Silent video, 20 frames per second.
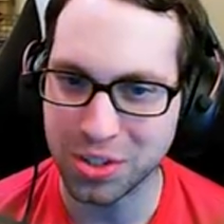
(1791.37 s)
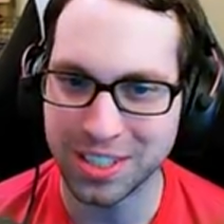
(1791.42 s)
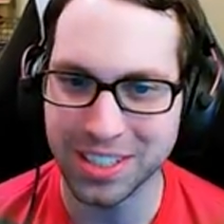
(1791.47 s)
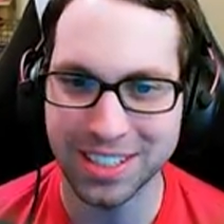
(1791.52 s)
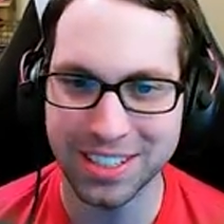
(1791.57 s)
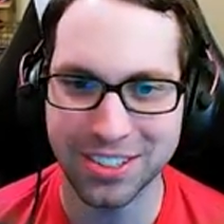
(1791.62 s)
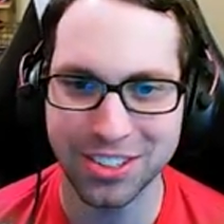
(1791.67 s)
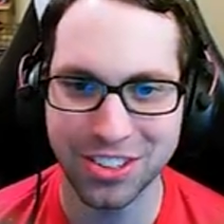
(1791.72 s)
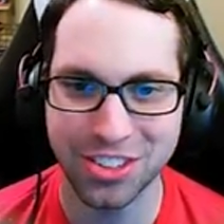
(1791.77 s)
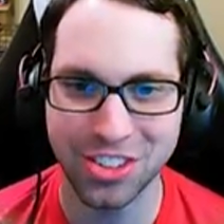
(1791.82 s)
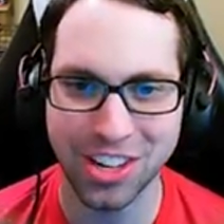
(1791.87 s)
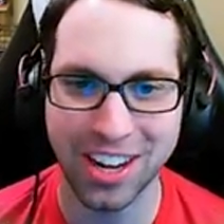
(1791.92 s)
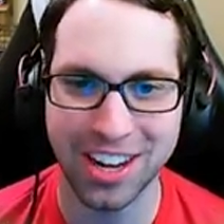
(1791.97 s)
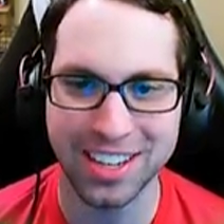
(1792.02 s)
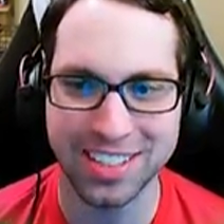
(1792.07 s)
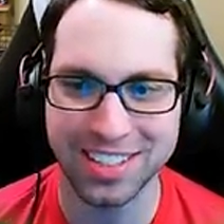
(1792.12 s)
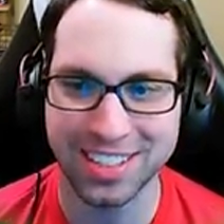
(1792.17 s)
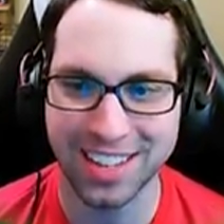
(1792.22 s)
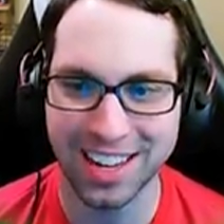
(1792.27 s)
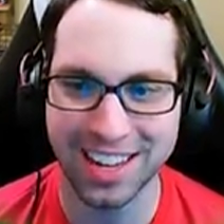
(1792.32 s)
dear,
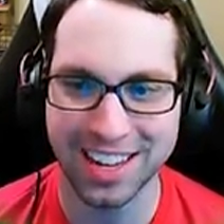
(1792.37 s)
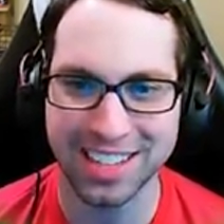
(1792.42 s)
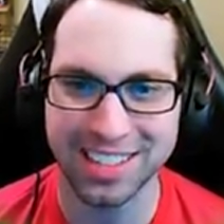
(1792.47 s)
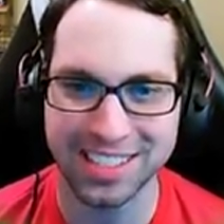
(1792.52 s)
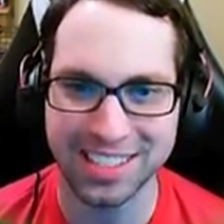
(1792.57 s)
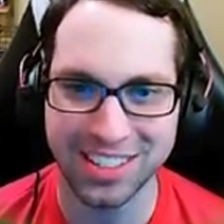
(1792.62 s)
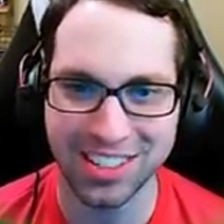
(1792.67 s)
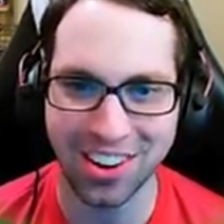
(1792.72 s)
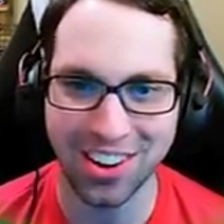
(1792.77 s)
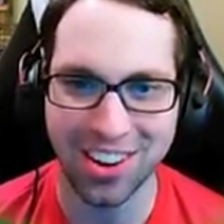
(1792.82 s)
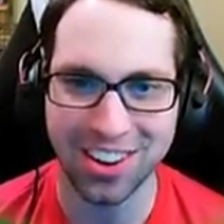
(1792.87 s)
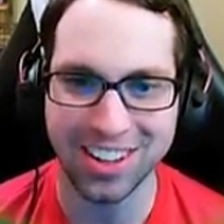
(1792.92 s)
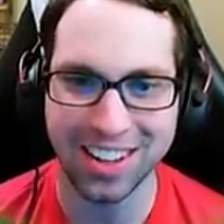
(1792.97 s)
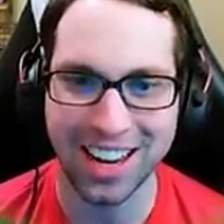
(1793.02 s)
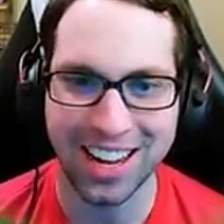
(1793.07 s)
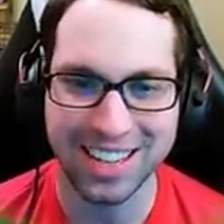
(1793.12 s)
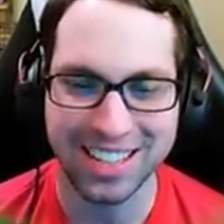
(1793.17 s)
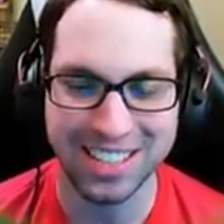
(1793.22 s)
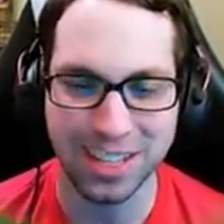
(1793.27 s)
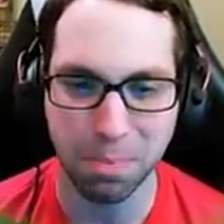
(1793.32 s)
John says. Doc
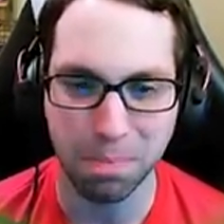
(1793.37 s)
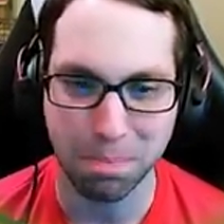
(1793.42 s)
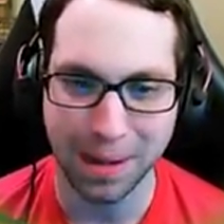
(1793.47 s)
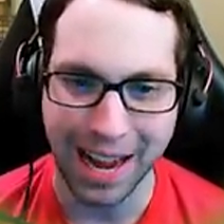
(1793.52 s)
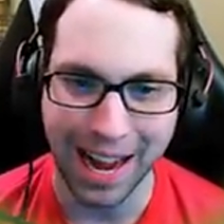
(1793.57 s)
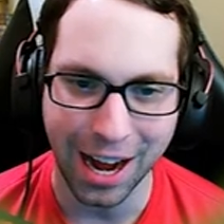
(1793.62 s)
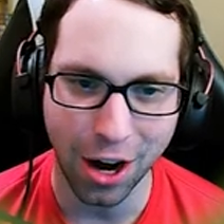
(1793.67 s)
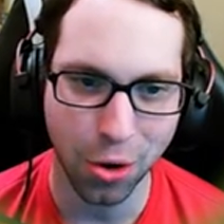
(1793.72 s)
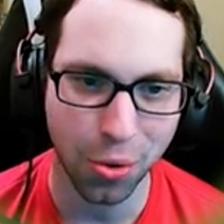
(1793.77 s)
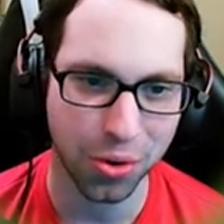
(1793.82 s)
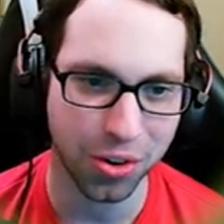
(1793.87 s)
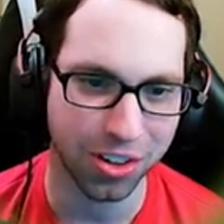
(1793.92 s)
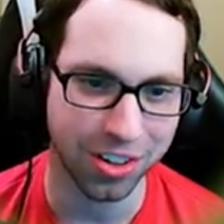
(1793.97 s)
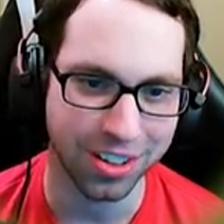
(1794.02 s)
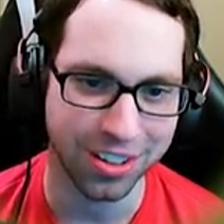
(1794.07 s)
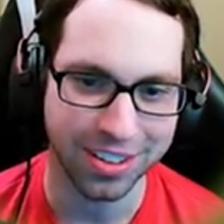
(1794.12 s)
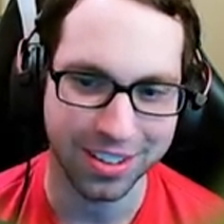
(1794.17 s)
has the power.